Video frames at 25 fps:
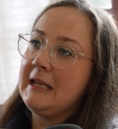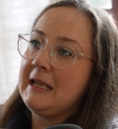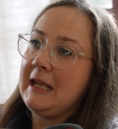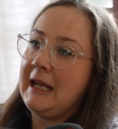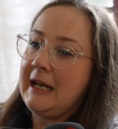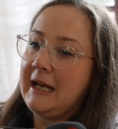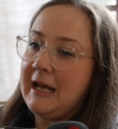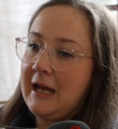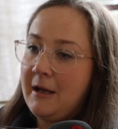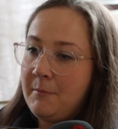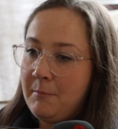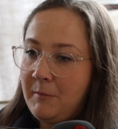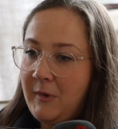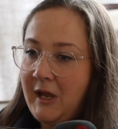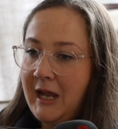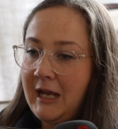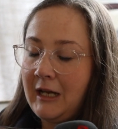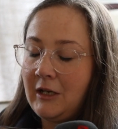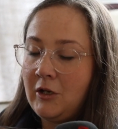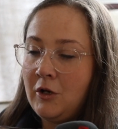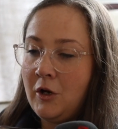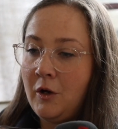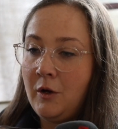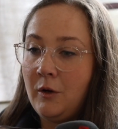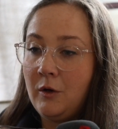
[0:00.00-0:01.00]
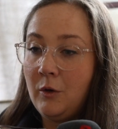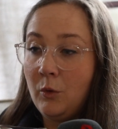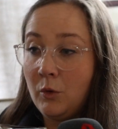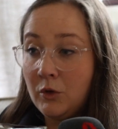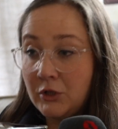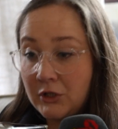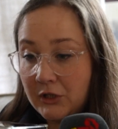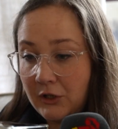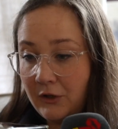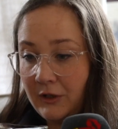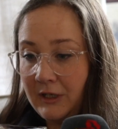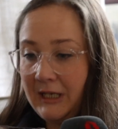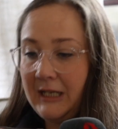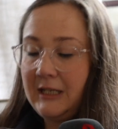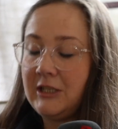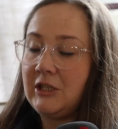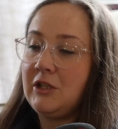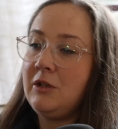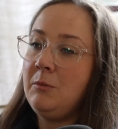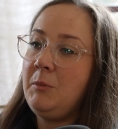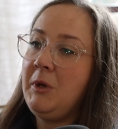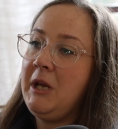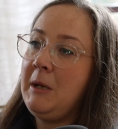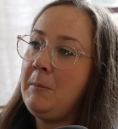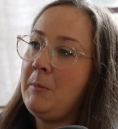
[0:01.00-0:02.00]
They come back. No, it also needs
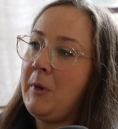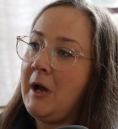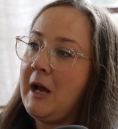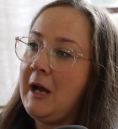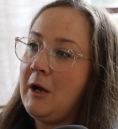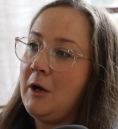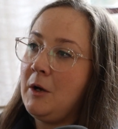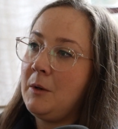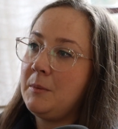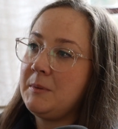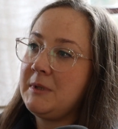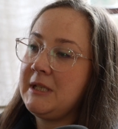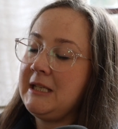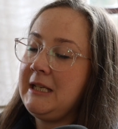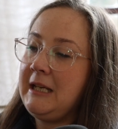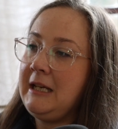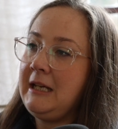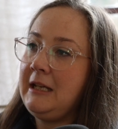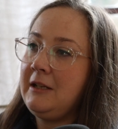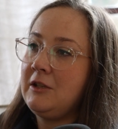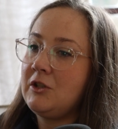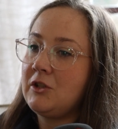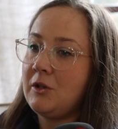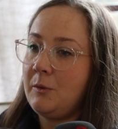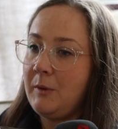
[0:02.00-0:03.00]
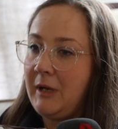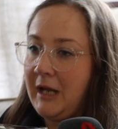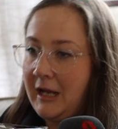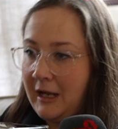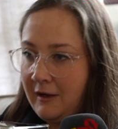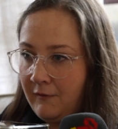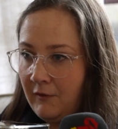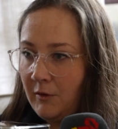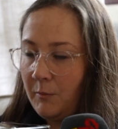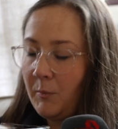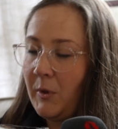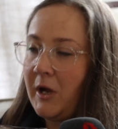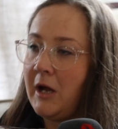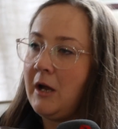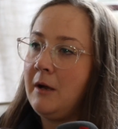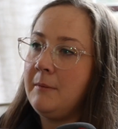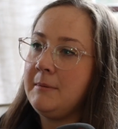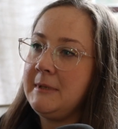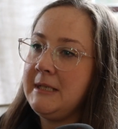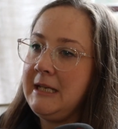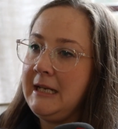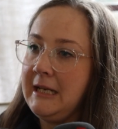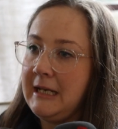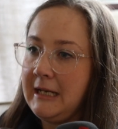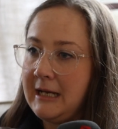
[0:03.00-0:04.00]
to be biopsied. So we have it
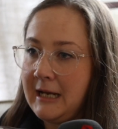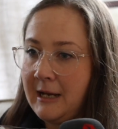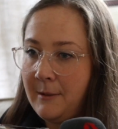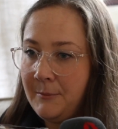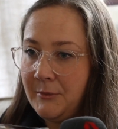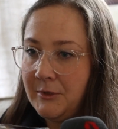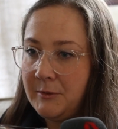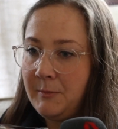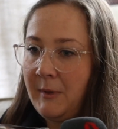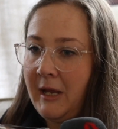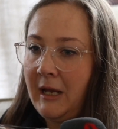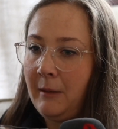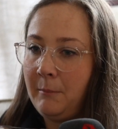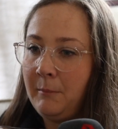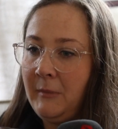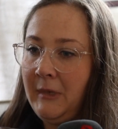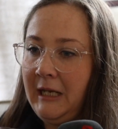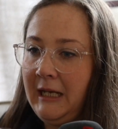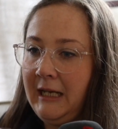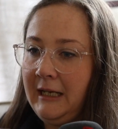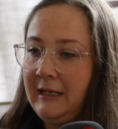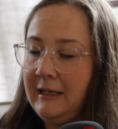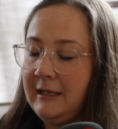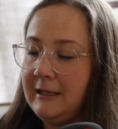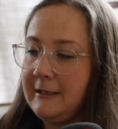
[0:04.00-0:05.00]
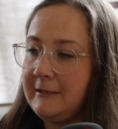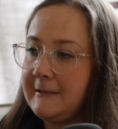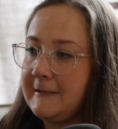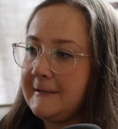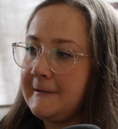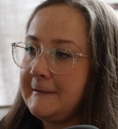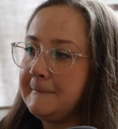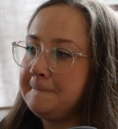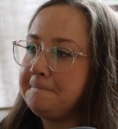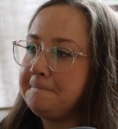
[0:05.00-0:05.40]
biopsied. It comes back malignant.